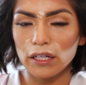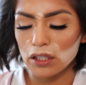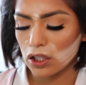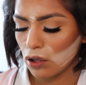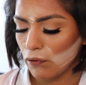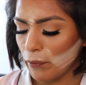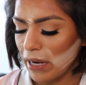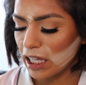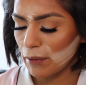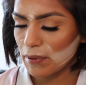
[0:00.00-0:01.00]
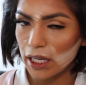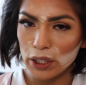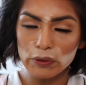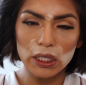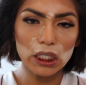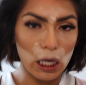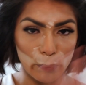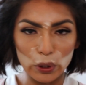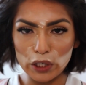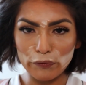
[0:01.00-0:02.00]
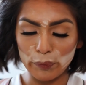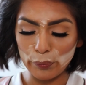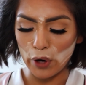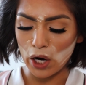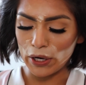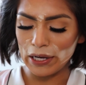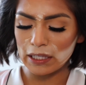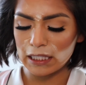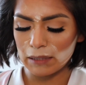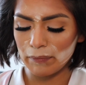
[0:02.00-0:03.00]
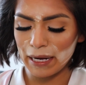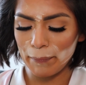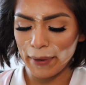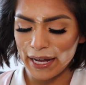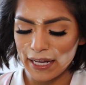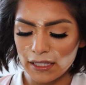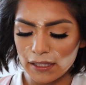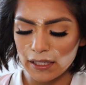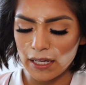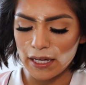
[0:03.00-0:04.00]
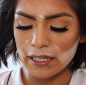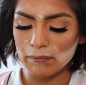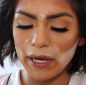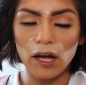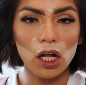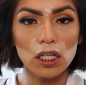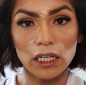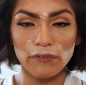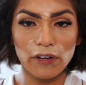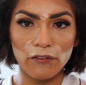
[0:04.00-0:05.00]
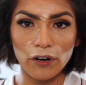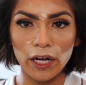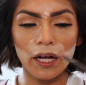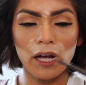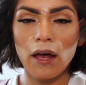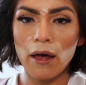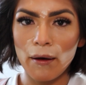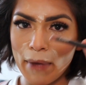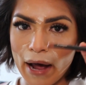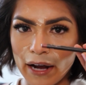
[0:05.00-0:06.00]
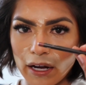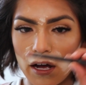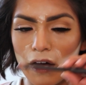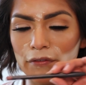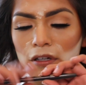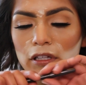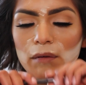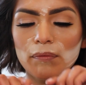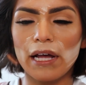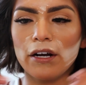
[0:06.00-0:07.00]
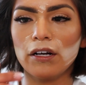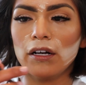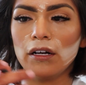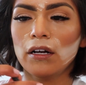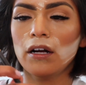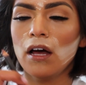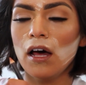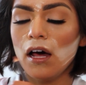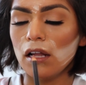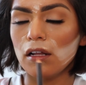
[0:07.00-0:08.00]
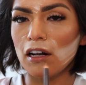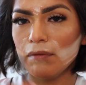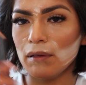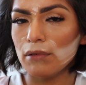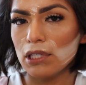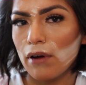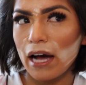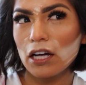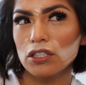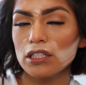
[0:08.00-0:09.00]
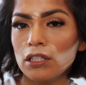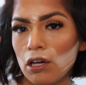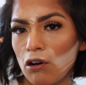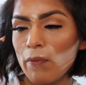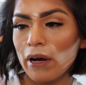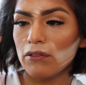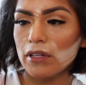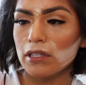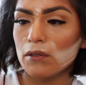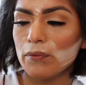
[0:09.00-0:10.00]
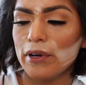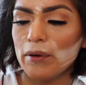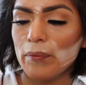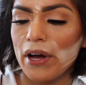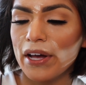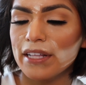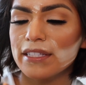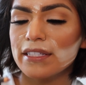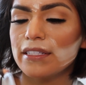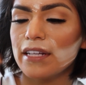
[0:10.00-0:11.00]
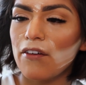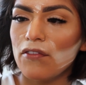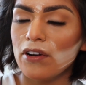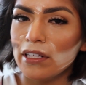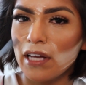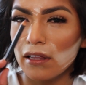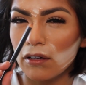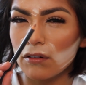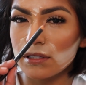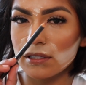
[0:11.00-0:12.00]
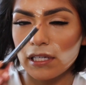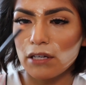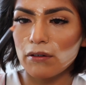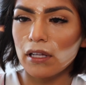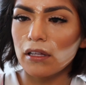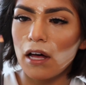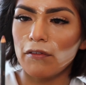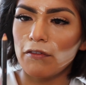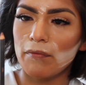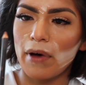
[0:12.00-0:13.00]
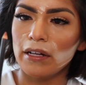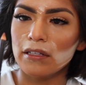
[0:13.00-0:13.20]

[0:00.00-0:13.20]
So for my lips, I use a couple different products. My base is my all-time favorite, MAC Hover Lip Liner. A lot of people don't actually know about this one, but it's definitely a little secret love of mine,